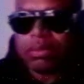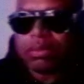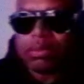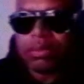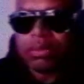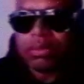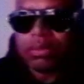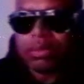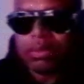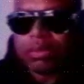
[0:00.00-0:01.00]

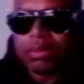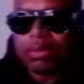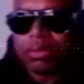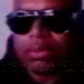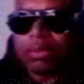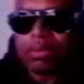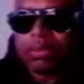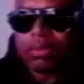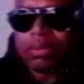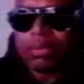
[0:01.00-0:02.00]

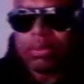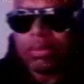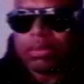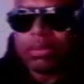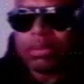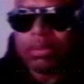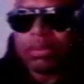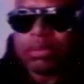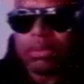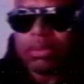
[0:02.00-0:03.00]

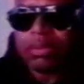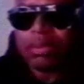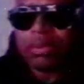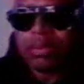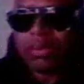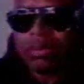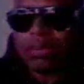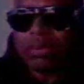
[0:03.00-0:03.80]
The person shown says nothing.